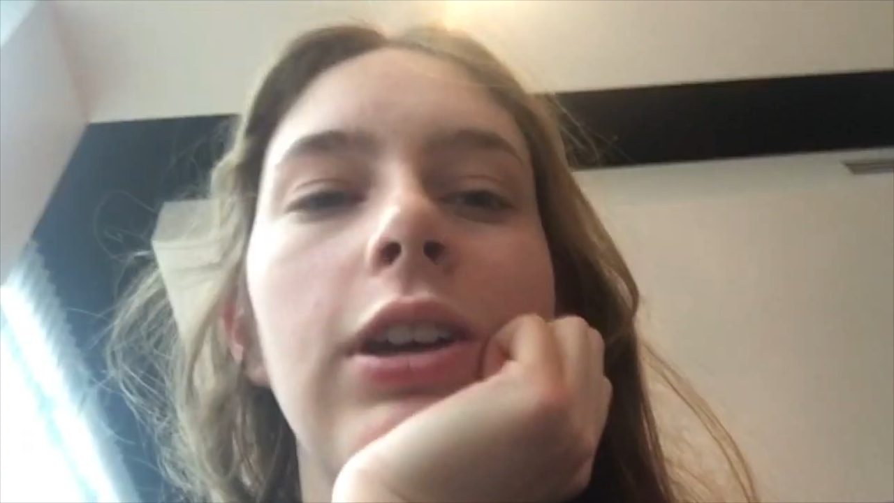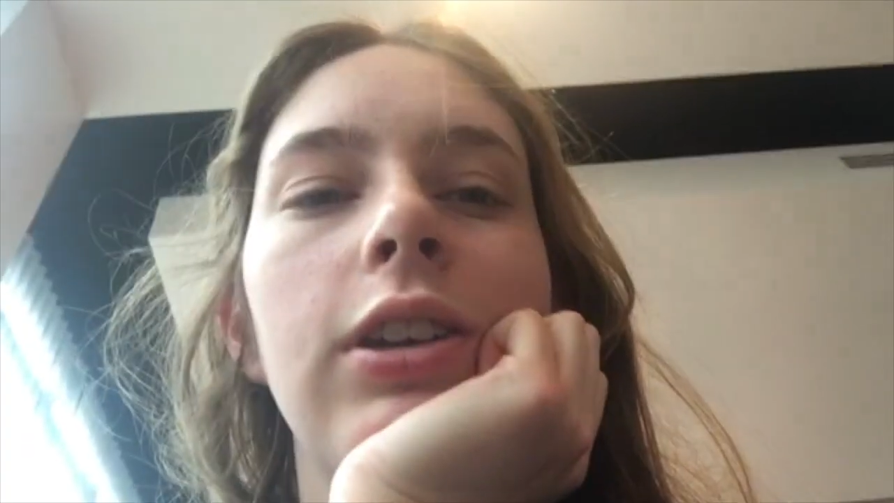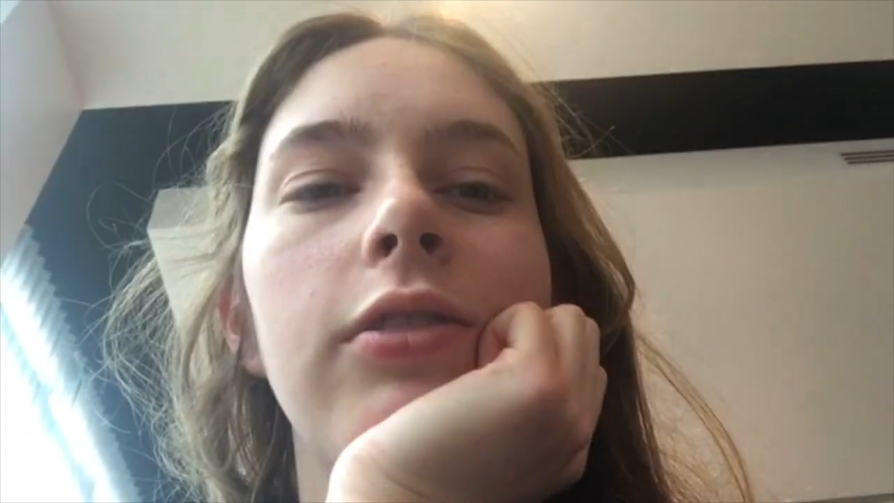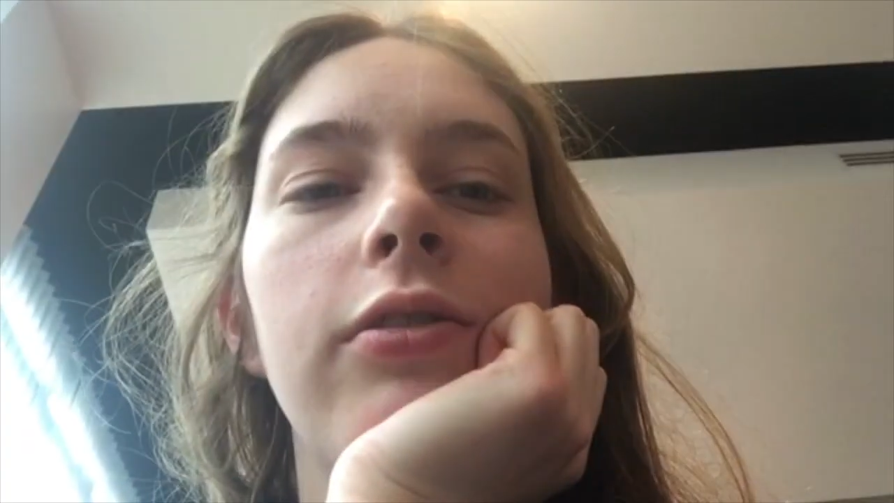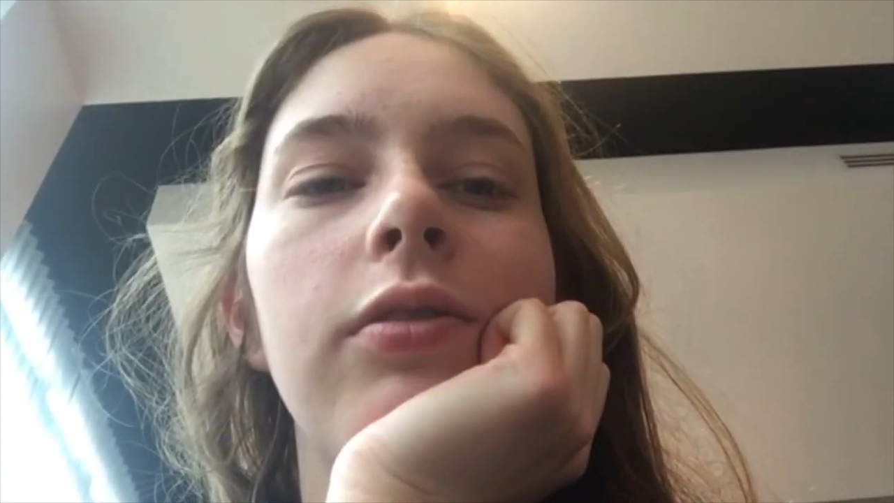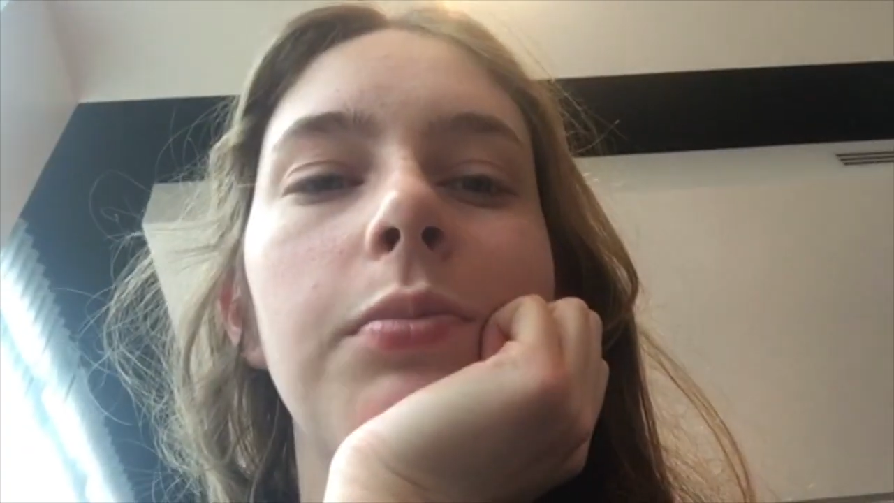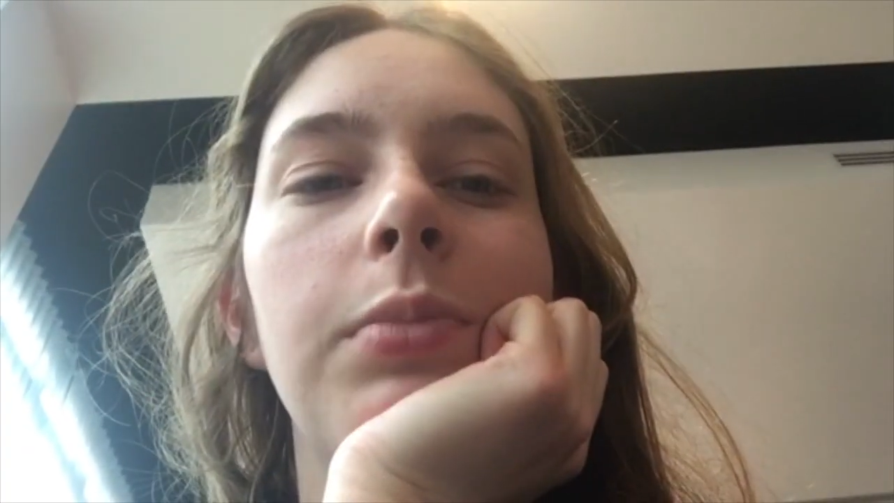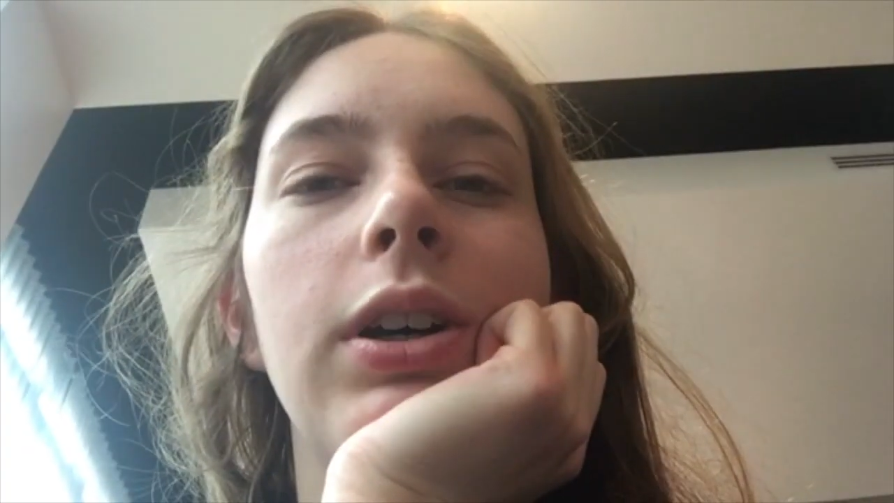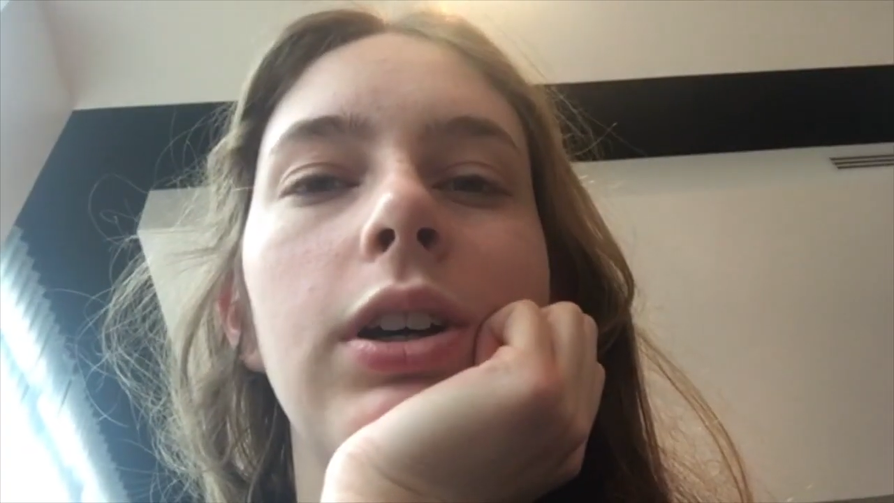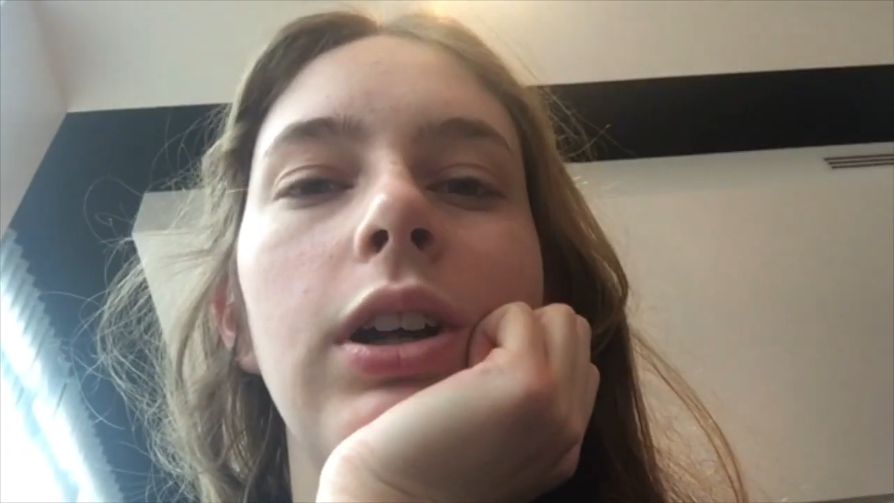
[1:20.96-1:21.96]
kind of,
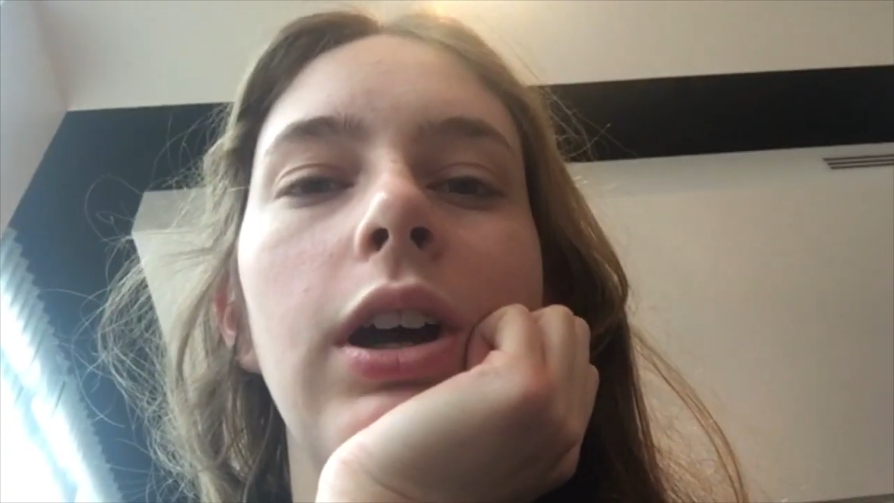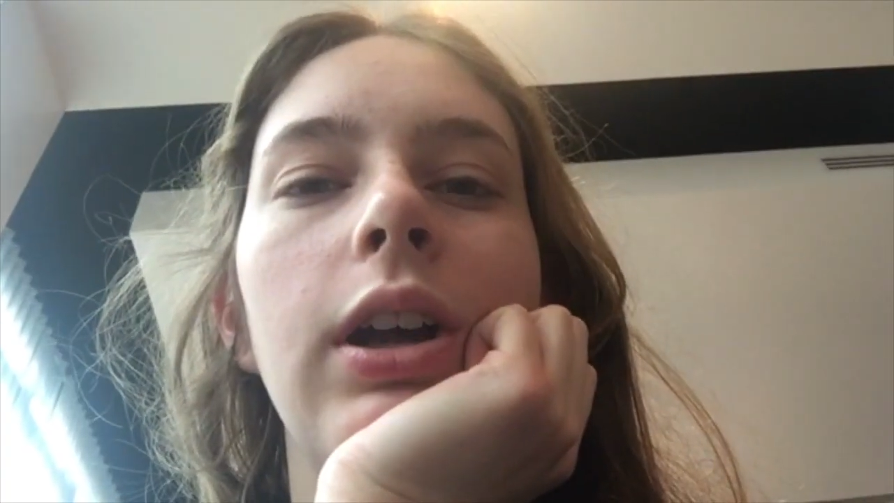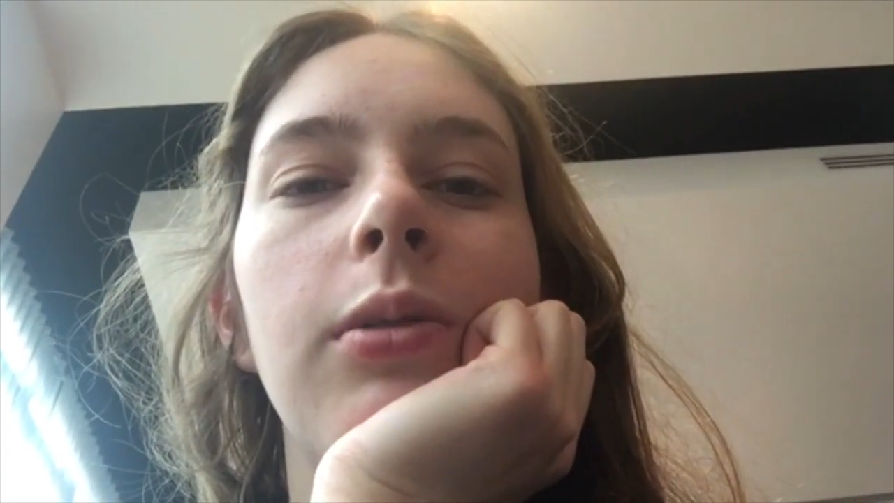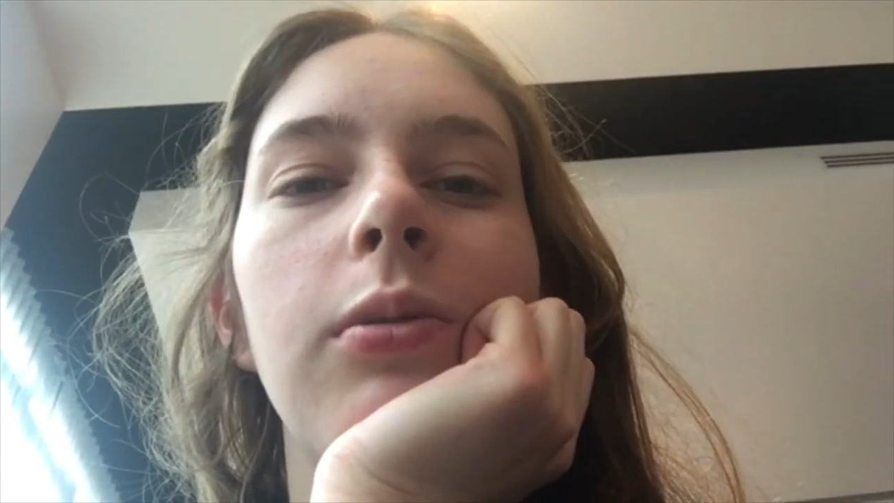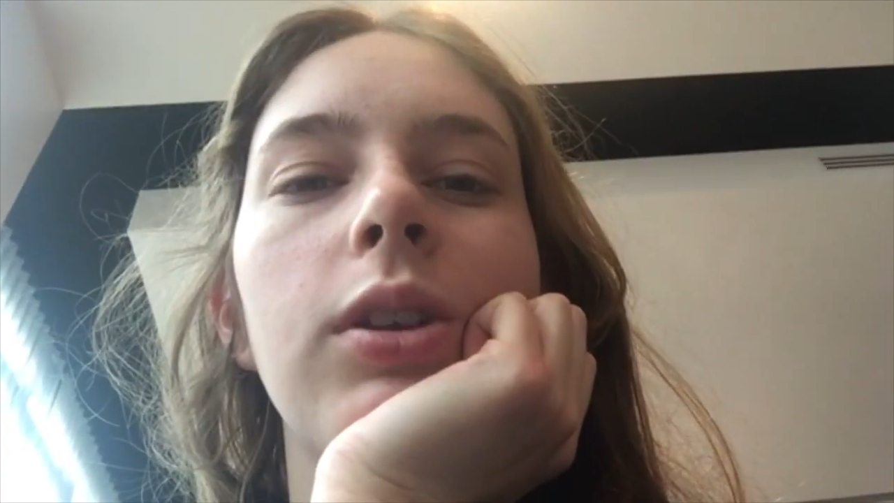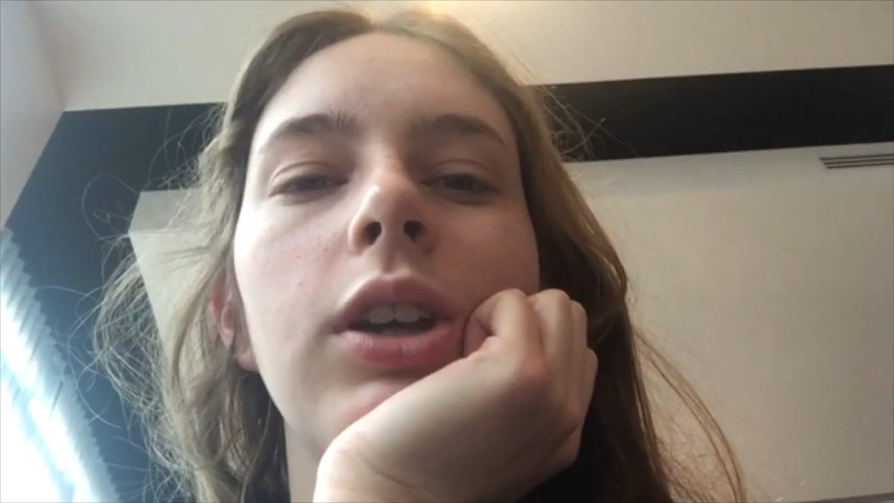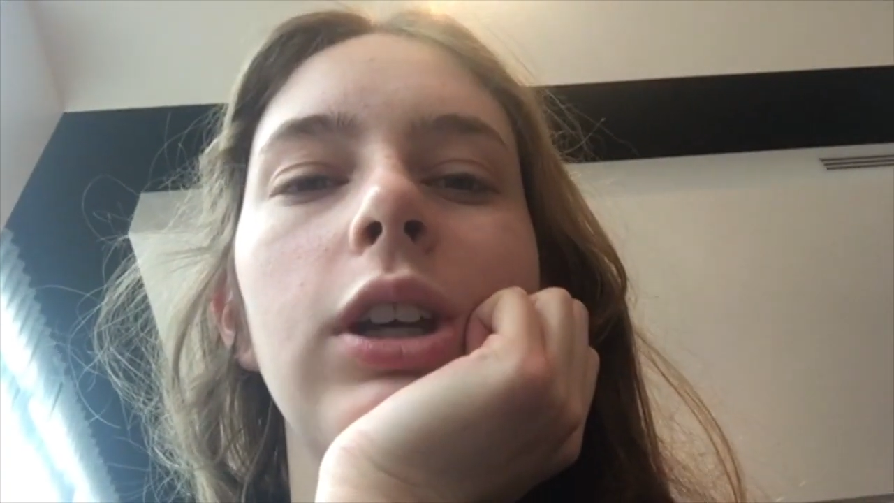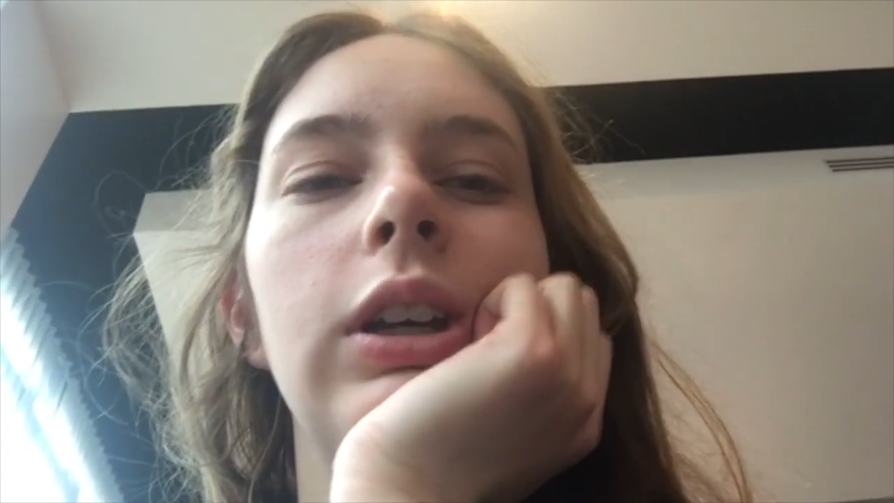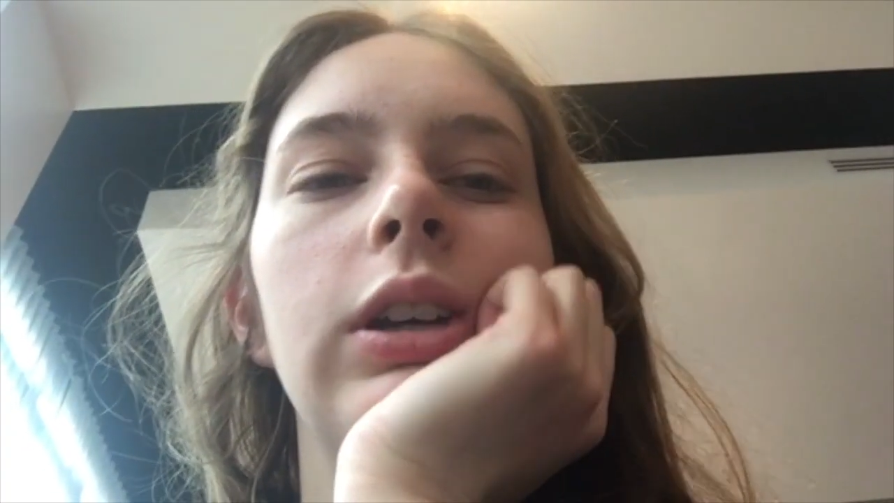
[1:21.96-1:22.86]
but I don't really